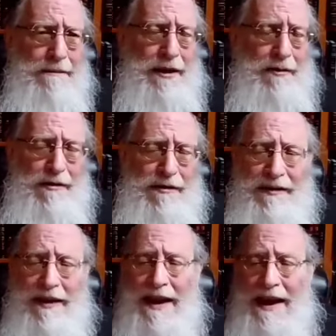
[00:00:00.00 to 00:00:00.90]

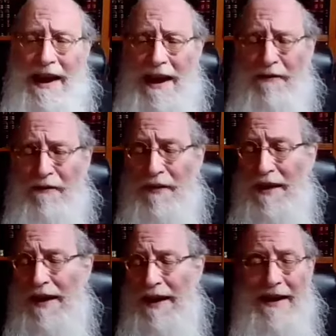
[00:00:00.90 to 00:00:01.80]
because if
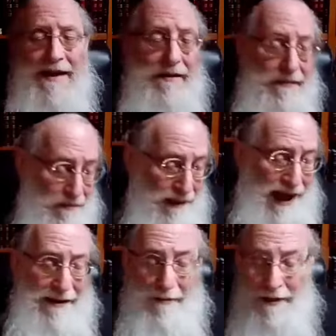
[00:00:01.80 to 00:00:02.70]

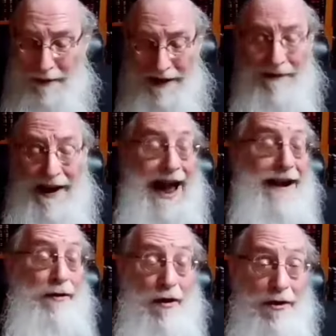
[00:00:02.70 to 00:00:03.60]
man would be
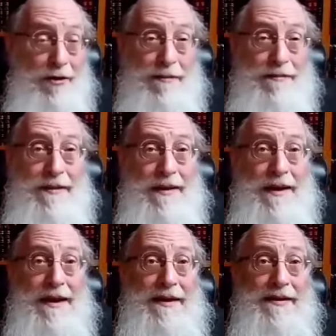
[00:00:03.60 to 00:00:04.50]
V'chayla oilam,
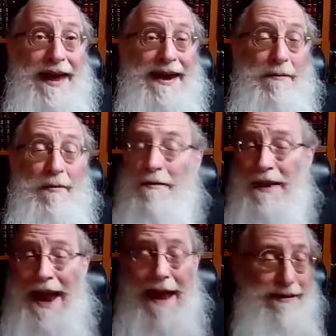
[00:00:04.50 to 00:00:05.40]
then he wouldn't
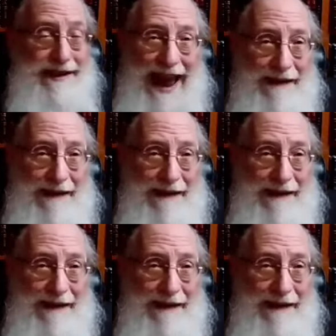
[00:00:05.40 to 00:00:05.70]
be able to